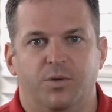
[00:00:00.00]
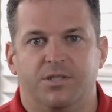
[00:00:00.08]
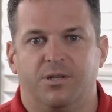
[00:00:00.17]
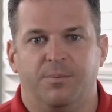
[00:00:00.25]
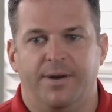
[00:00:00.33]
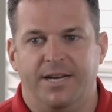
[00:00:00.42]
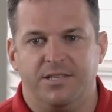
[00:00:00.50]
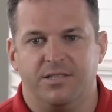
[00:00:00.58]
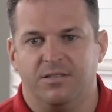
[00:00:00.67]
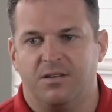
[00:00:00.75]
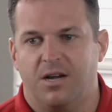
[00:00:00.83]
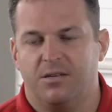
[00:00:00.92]
went to the base
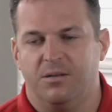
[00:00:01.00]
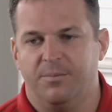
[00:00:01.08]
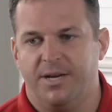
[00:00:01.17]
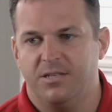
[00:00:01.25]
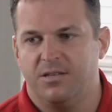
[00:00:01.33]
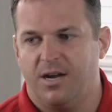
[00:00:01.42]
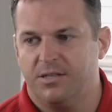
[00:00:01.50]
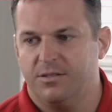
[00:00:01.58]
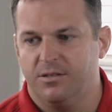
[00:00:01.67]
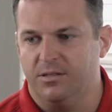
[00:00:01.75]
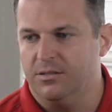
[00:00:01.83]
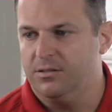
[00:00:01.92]
and talked to the base
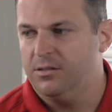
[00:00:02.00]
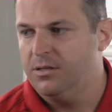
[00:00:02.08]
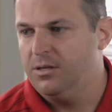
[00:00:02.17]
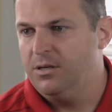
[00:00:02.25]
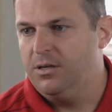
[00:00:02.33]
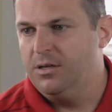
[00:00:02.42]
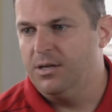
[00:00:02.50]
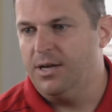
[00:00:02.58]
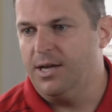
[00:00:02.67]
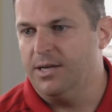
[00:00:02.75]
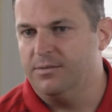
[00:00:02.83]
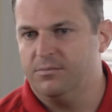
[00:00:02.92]
doctor, and
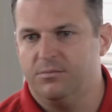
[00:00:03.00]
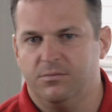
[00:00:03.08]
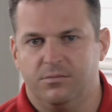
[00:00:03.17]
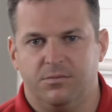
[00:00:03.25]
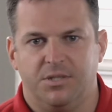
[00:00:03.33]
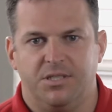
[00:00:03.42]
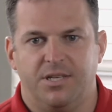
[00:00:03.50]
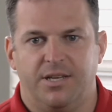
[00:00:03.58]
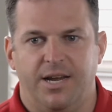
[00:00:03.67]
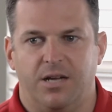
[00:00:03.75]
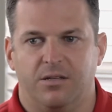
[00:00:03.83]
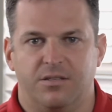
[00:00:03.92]
he said,
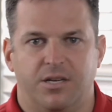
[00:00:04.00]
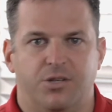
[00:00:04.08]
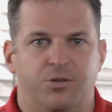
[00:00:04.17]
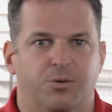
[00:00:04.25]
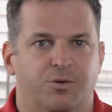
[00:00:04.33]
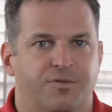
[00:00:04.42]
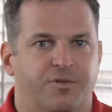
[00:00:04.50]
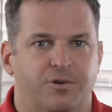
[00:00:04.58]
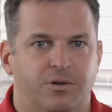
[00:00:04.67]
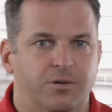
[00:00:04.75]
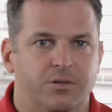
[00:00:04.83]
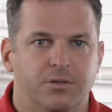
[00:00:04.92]
yeah, let's get you a
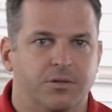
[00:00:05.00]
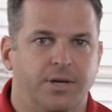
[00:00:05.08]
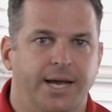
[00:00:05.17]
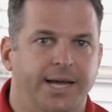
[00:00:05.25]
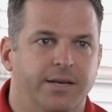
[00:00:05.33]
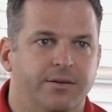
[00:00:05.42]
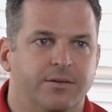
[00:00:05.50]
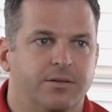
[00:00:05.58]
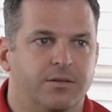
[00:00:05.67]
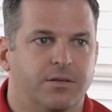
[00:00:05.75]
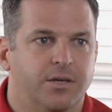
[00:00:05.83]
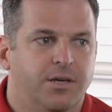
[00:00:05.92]
referral. And
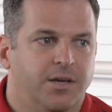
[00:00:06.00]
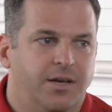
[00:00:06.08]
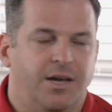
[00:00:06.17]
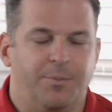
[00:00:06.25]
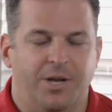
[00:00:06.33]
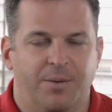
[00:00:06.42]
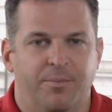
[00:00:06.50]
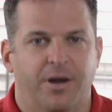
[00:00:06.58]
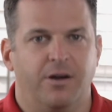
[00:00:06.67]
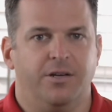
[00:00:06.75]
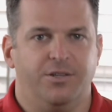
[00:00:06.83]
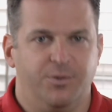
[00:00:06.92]
I mean, I'm
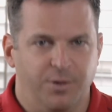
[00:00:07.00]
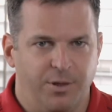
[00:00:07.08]
married to a